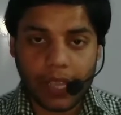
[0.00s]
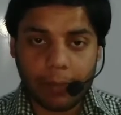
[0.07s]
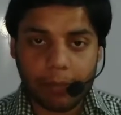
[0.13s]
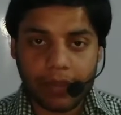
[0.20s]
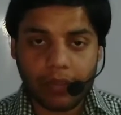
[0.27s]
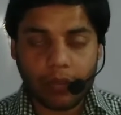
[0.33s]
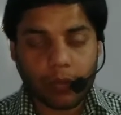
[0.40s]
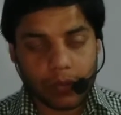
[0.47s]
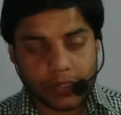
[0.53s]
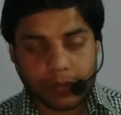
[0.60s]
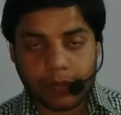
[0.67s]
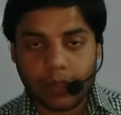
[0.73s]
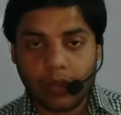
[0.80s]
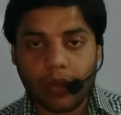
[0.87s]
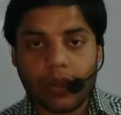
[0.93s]
capping, which
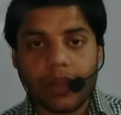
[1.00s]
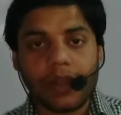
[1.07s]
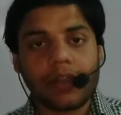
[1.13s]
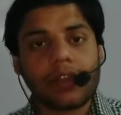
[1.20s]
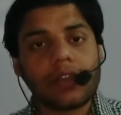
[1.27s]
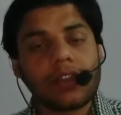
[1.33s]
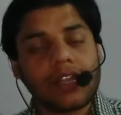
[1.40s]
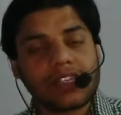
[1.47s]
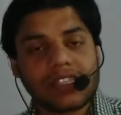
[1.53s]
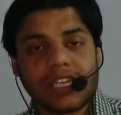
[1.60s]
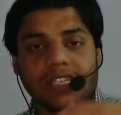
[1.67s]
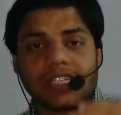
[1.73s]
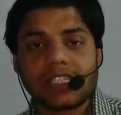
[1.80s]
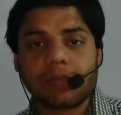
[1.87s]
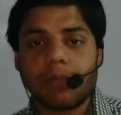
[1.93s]
we called it, the
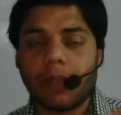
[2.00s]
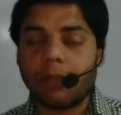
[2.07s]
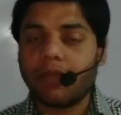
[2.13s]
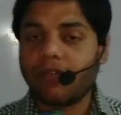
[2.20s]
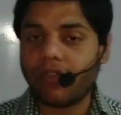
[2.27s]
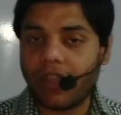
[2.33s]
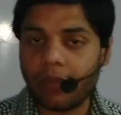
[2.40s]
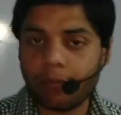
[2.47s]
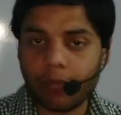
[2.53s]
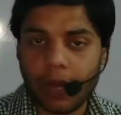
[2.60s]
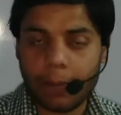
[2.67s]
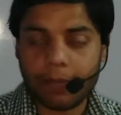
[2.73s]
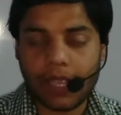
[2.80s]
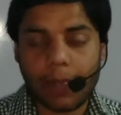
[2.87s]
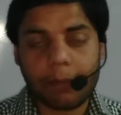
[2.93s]
changes may be
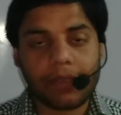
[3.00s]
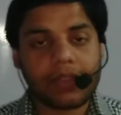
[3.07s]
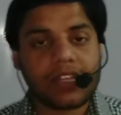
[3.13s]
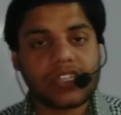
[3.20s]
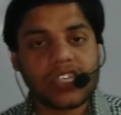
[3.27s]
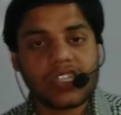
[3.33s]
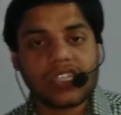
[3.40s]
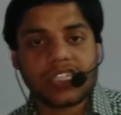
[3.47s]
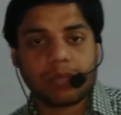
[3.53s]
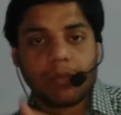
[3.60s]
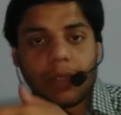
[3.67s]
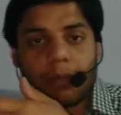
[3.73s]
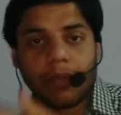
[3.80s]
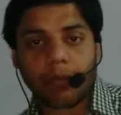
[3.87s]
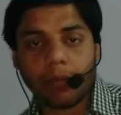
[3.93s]
5' capping, the changes
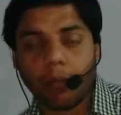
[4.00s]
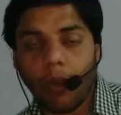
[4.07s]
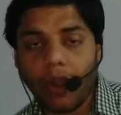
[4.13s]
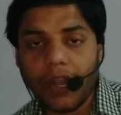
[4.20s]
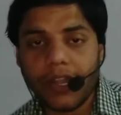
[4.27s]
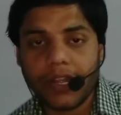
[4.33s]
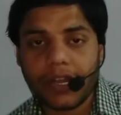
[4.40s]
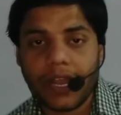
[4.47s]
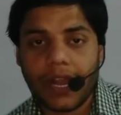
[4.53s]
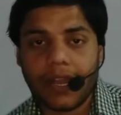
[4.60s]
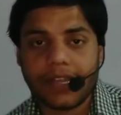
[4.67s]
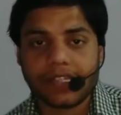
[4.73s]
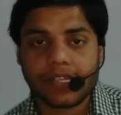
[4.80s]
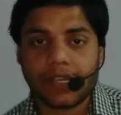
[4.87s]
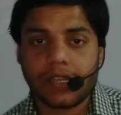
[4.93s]
may be
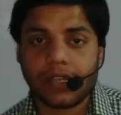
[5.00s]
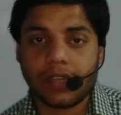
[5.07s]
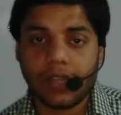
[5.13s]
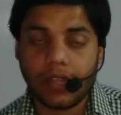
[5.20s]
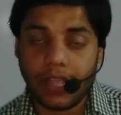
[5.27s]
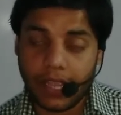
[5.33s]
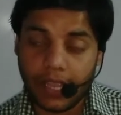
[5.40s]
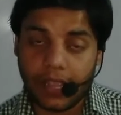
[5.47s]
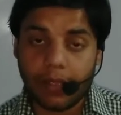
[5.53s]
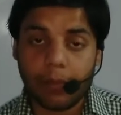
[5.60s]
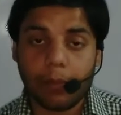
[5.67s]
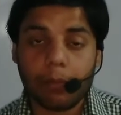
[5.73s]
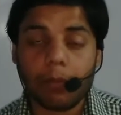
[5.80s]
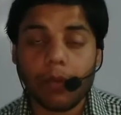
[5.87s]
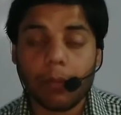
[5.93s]
polyadenylation,
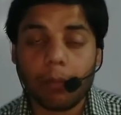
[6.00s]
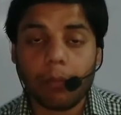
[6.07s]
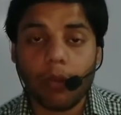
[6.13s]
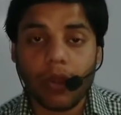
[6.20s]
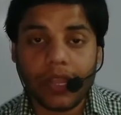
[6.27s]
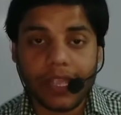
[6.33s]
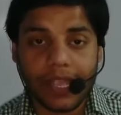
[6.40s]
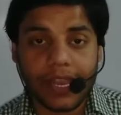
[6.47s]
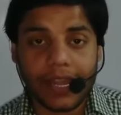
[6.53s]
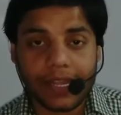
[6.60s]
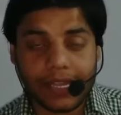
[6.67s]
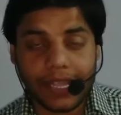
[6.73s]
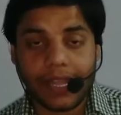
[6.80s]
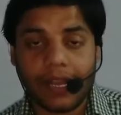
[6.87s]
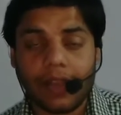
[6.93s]
poly A
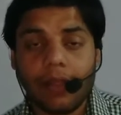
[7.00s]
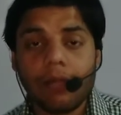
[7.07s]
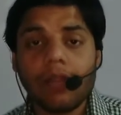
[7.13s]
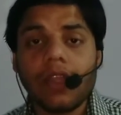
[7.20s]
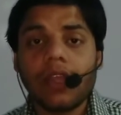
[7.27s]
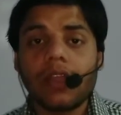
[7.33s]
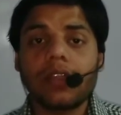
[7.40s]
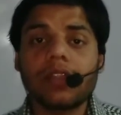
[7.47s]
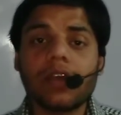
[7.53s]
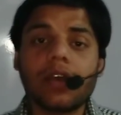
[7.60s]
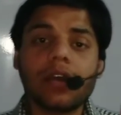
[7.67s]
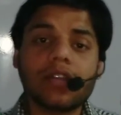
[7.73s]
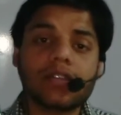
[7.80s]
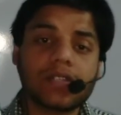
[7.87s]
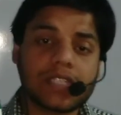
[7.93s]
tail,
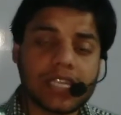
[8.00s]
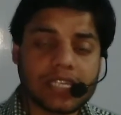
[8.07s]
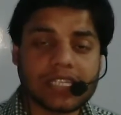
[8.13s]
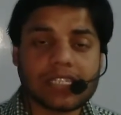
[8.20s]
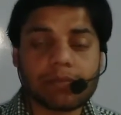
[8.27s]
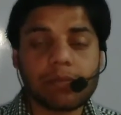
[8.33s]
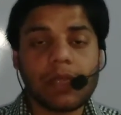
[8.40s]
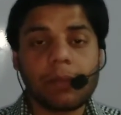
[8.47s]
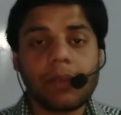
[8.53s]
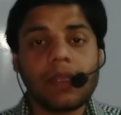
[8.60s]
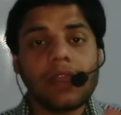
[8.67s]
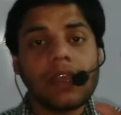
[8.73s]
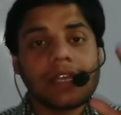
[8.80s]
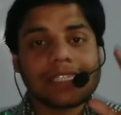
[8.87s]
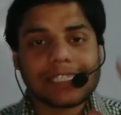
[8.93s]
the changes may
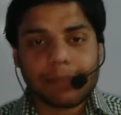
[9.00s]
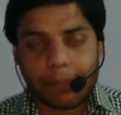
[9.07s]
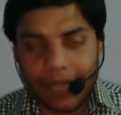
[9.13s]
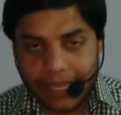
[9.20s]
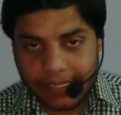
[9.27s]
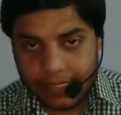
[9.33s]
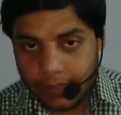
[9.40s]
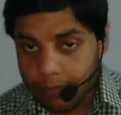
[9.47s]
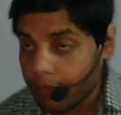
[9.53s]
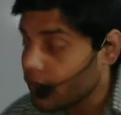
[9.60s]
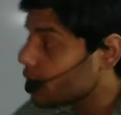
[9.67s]
be splicing.